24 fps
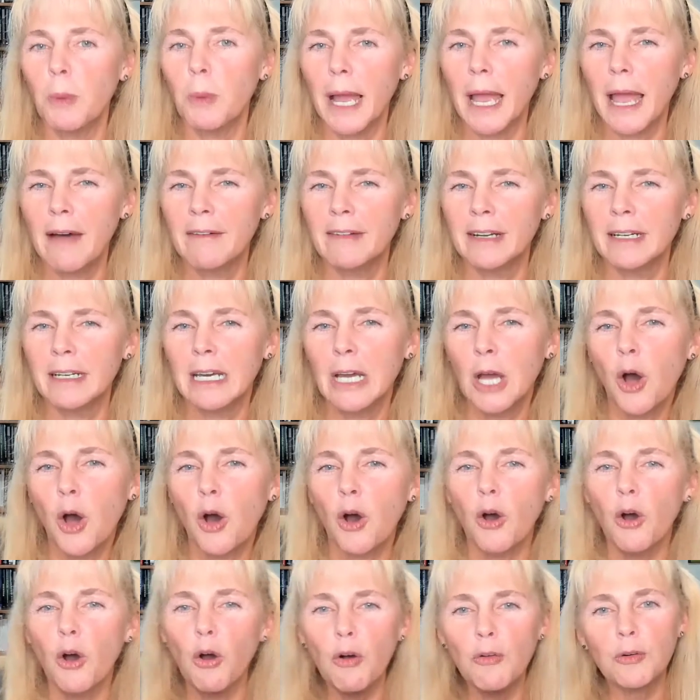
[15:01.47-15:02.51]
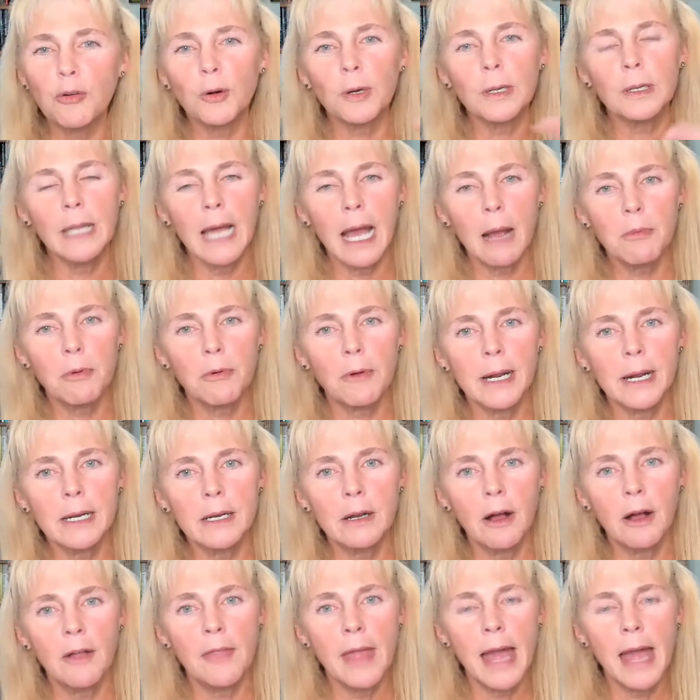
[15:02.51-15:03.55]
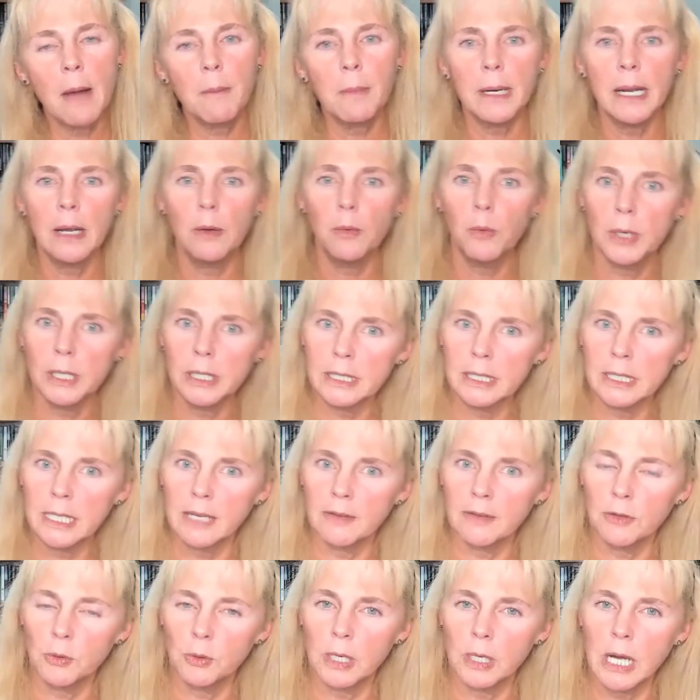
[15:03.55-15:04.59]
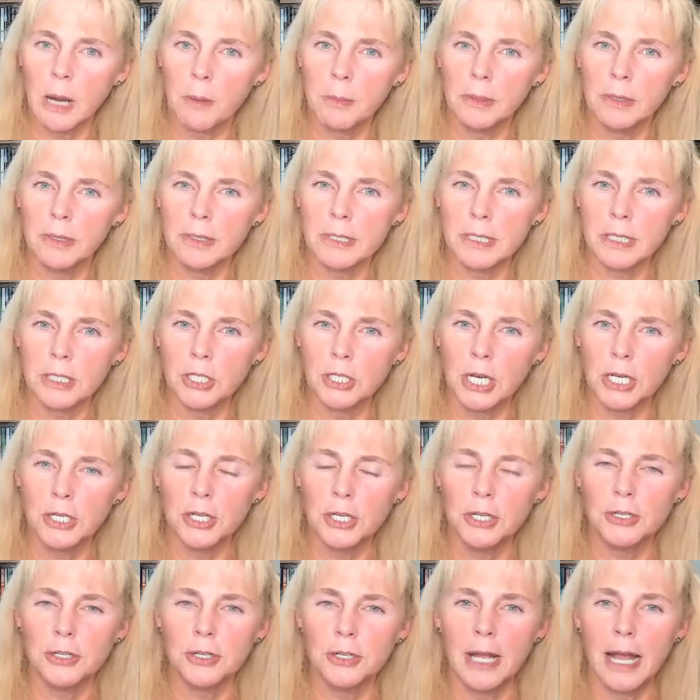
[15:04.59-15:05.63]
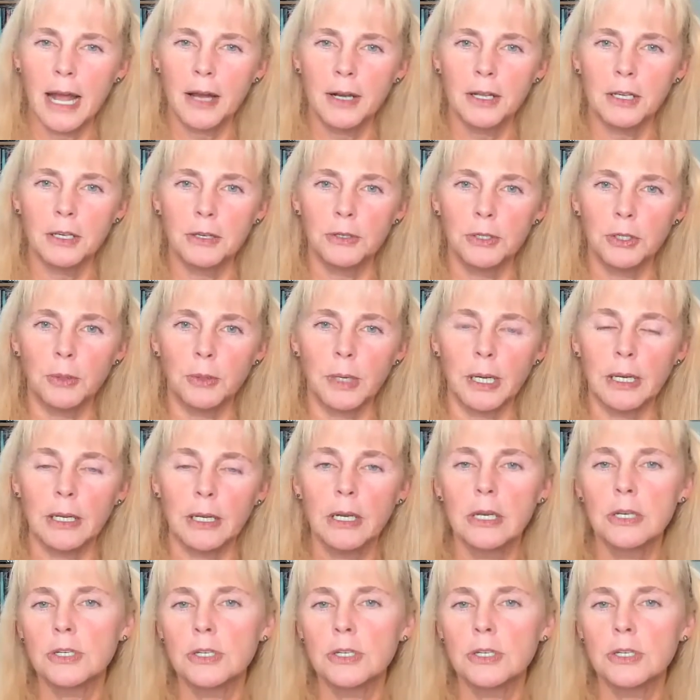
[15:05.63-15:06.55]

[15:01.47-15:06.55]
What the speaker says: I haven't over elaborated on that, but I wanted to give you a couple of suggestions on how do you do it.